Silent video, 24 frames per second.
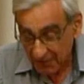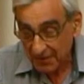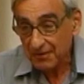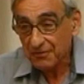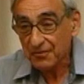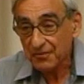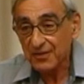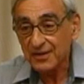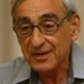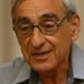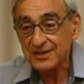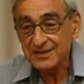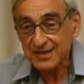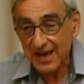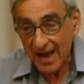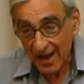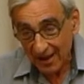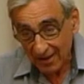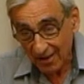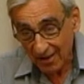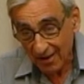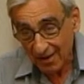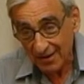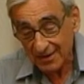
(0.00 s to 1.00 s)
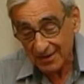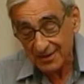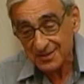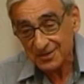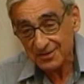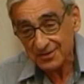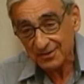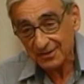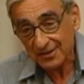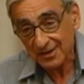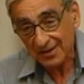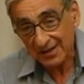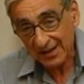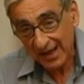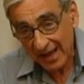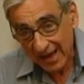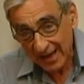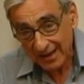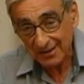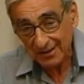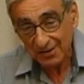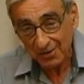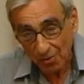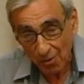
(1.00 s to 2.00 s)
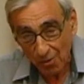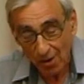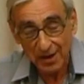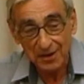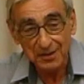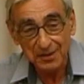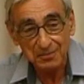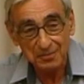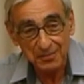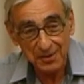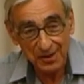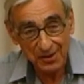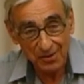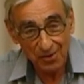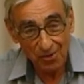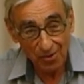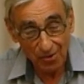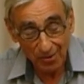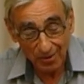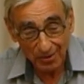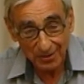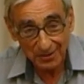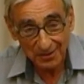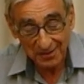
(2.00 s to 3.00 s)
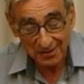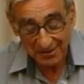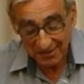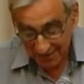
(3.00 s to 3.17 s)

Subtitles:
if these allies can't quite be called